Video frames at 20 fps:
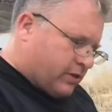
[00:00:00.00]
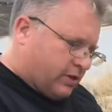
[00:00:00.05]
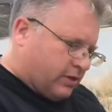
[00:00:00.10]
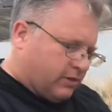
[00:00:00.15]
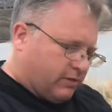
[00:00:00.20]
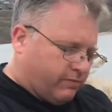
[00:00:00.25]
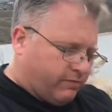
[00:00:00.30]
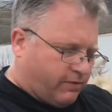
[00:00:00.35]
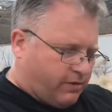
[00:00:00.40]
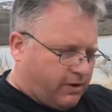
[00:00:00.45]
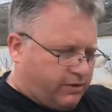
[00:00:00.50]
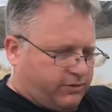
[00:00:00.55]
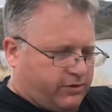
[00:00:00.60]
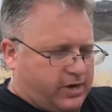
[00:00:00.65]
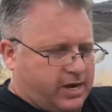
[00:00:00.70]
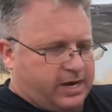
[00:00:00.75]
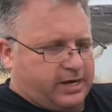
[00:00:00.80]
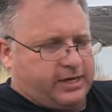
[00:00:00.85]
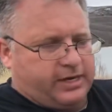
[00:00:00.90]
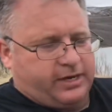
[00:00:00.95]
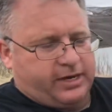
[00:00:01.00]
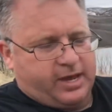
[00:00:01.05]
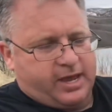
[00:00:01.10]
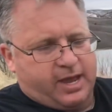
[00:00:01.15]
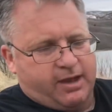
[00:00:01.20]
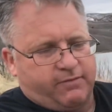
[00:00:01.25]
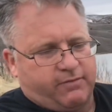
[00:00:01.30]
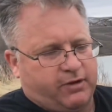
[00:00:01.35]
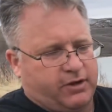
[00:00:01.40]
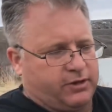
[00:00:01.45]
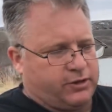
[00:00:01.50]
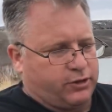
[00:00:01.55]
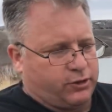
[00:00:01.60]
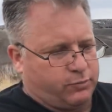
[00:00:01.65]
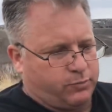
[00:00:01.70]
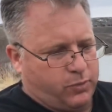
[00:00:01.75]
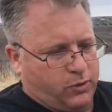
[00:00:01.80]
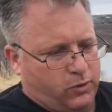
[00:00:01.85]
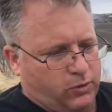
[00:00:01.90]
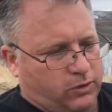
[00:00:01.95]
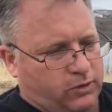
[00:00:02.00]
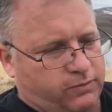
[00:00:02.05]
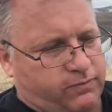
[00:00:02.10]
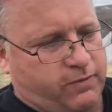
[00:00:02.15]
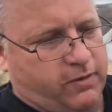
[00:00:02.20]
And the farther out here you have it on your spool, the